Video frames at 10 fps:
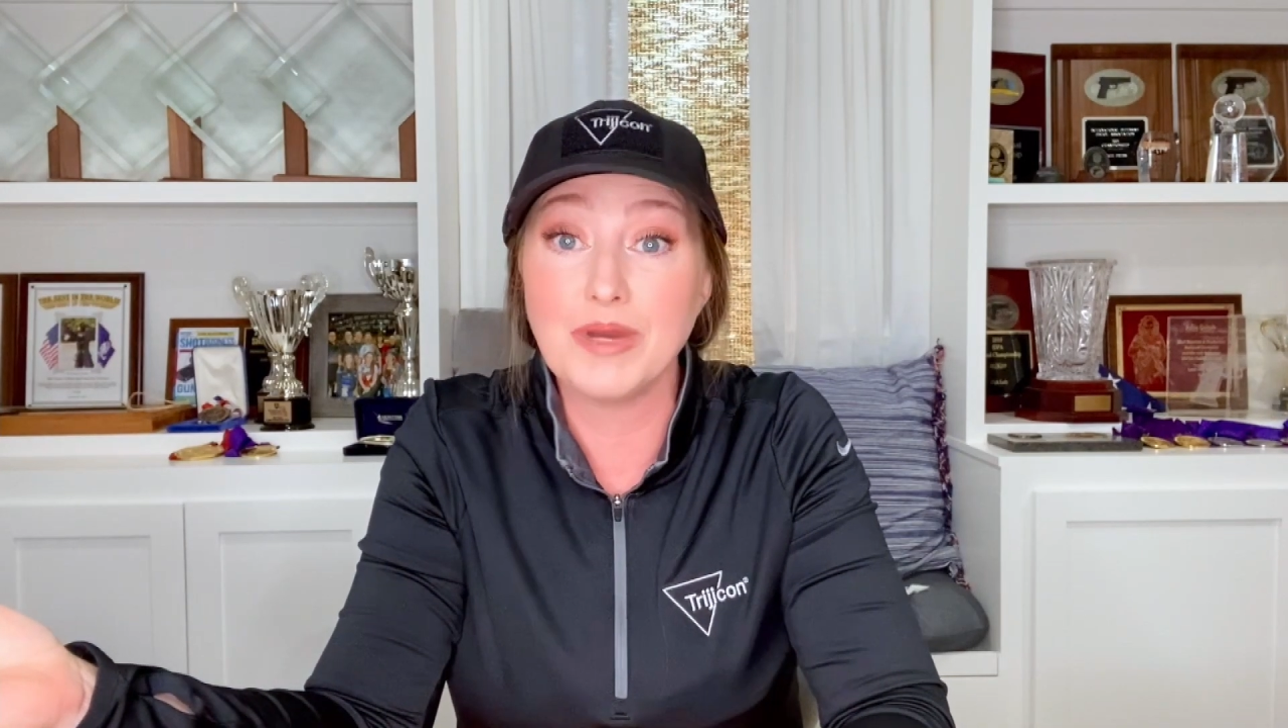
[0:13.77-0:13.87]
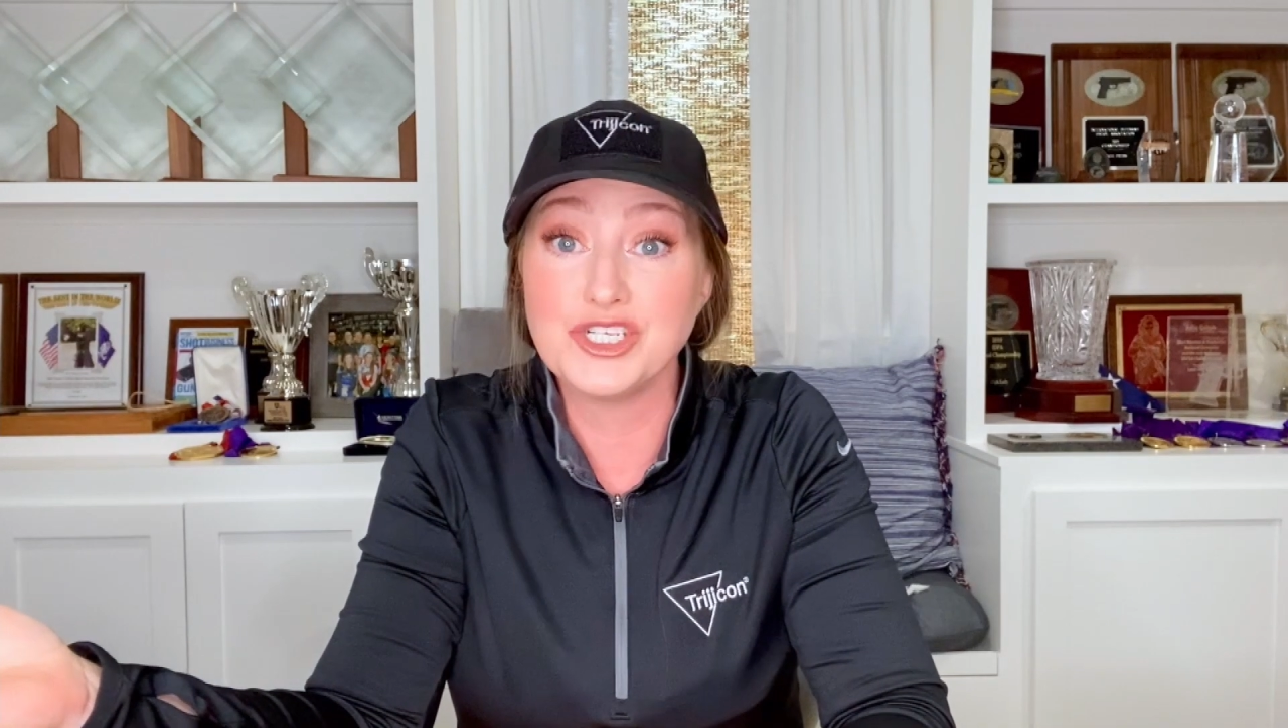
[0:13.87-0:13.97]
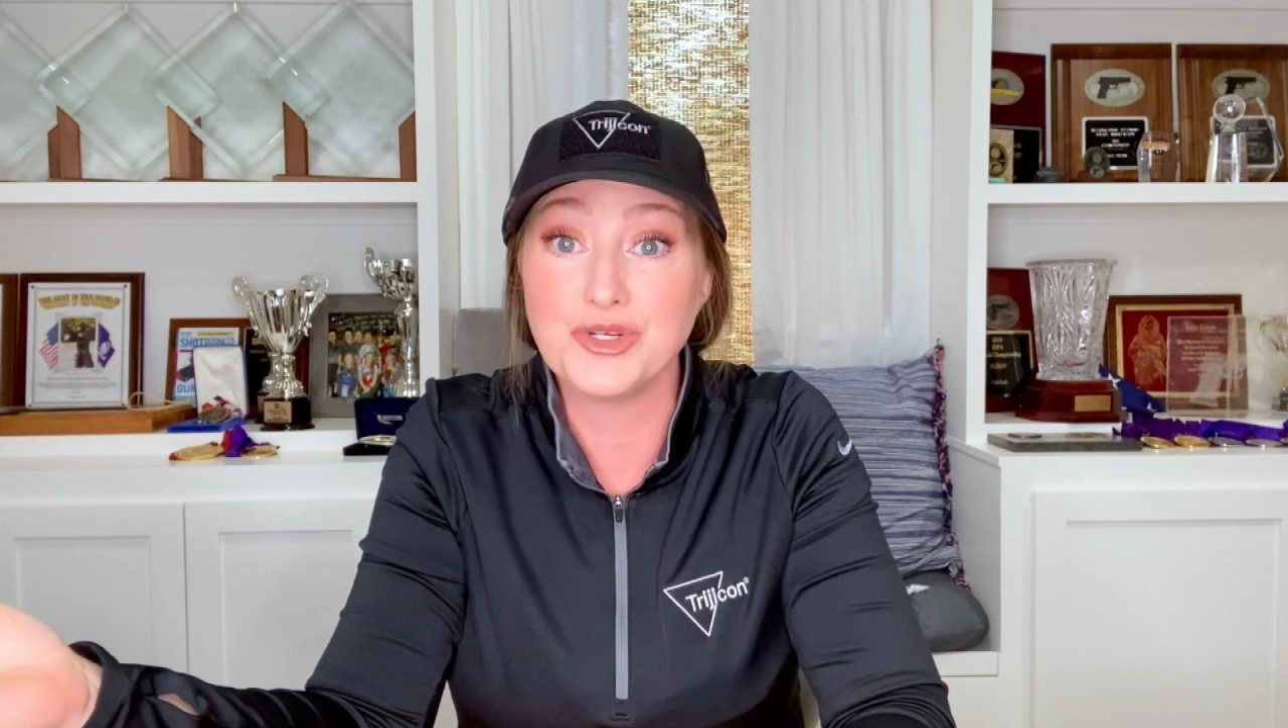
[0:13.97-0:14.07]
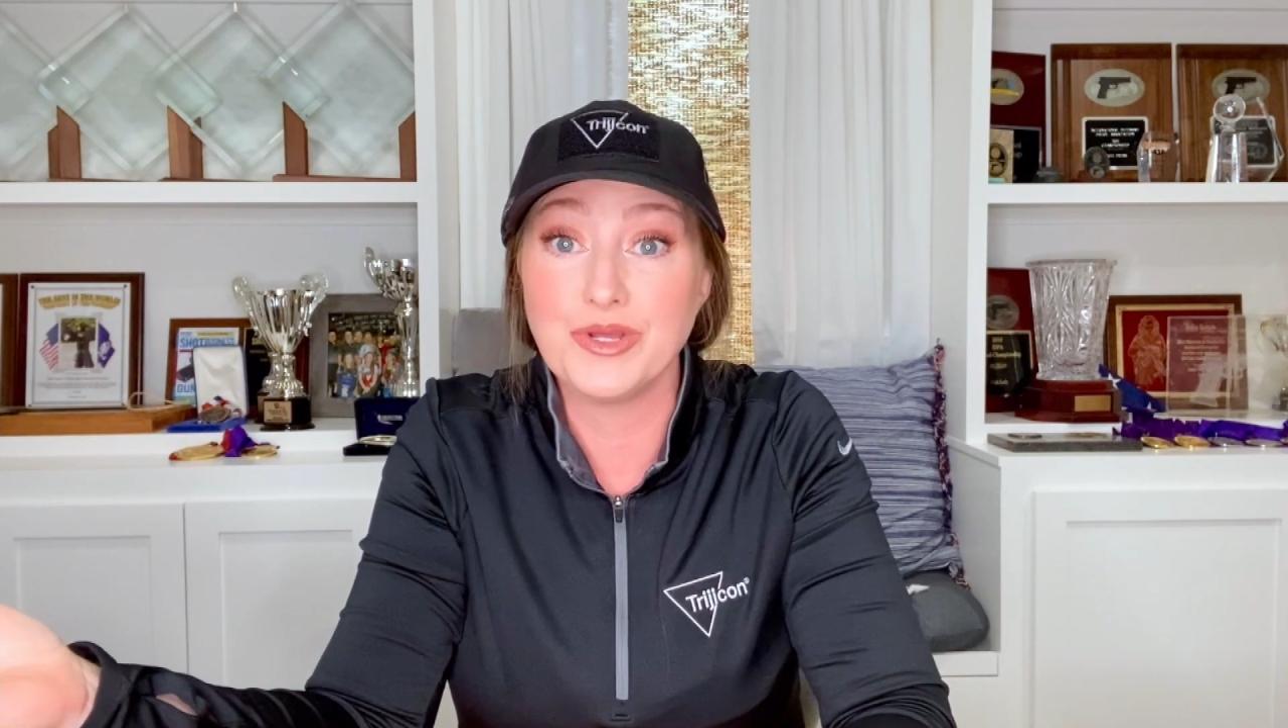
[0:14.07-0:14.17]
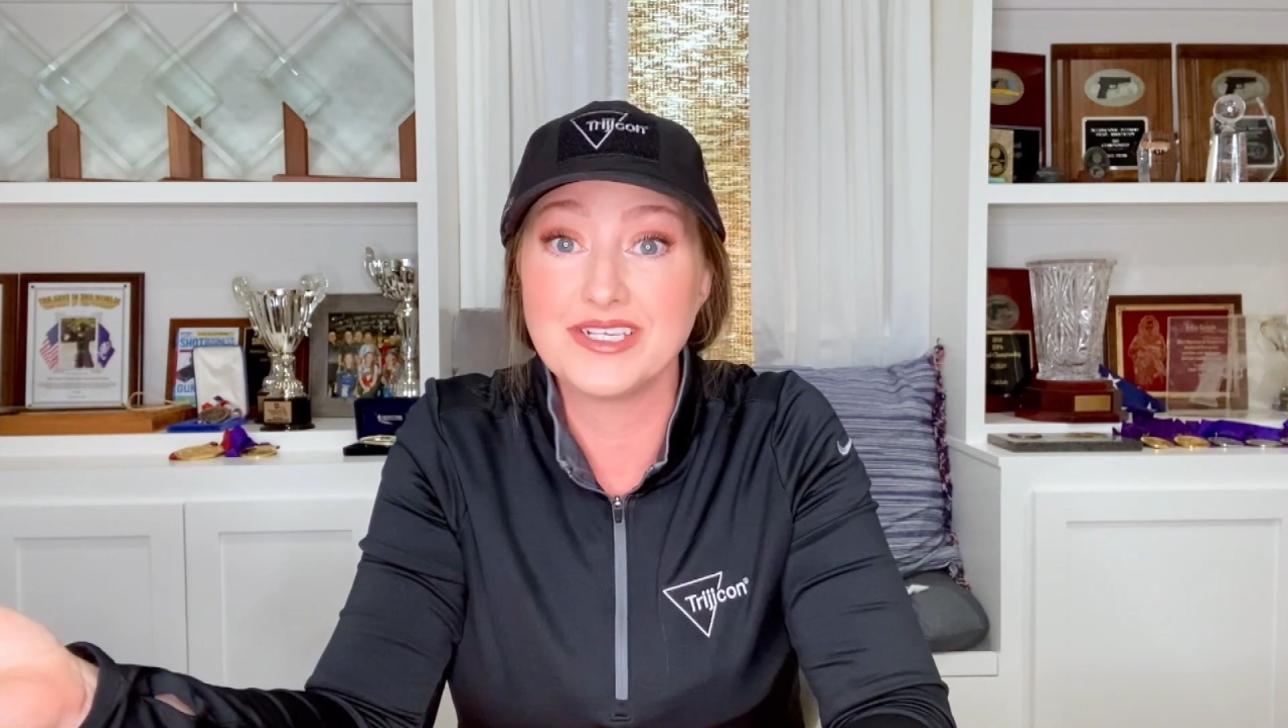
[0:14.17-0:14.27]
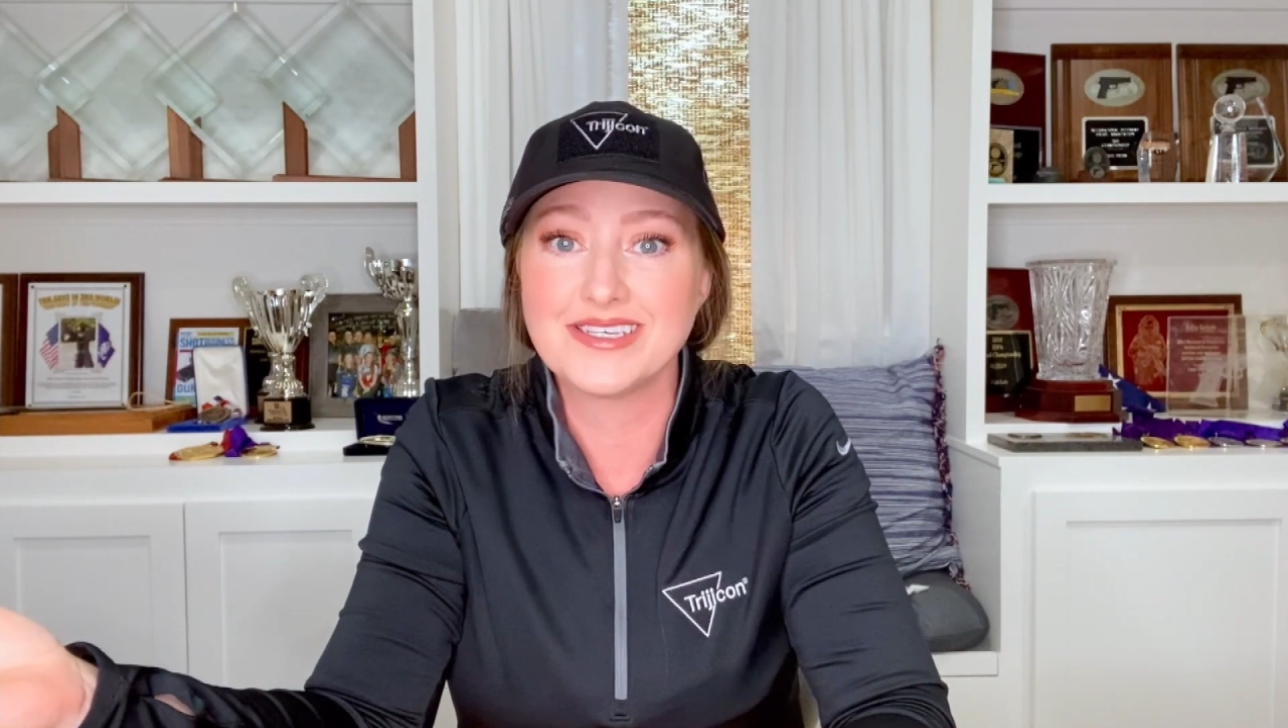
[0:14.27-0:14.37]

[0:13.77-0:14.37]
my shooting